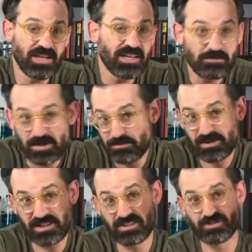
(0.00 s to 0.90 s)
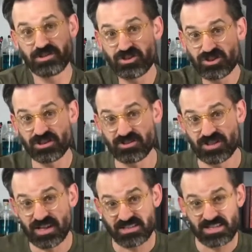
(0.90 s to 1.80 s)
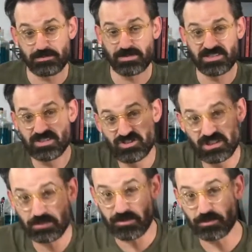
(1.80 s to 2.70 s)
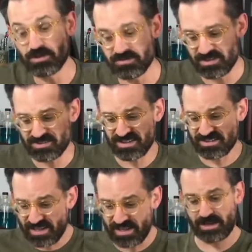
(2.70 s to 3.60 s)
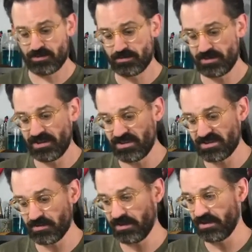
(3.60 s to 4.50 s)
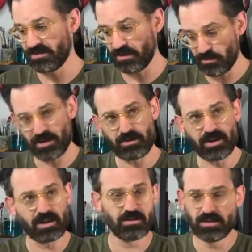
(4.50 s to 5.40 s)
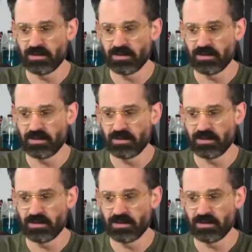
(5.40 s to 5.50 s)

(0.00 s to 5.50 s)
He'd been playing traditional chess. I'd been teaching him the moves, and he's like, "Dad, I want to play this one." And I said, "Okay, great."